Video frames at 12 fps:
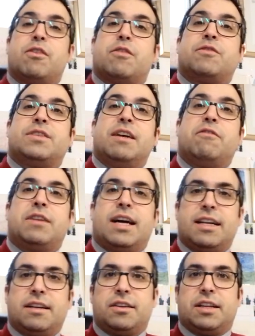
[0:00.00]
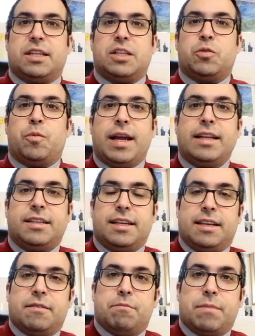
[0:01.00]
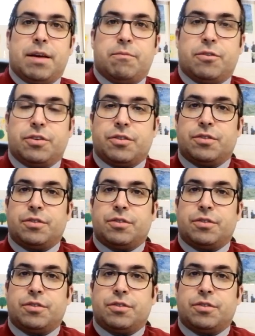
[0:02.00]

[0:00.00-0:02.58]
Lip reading: of 720 members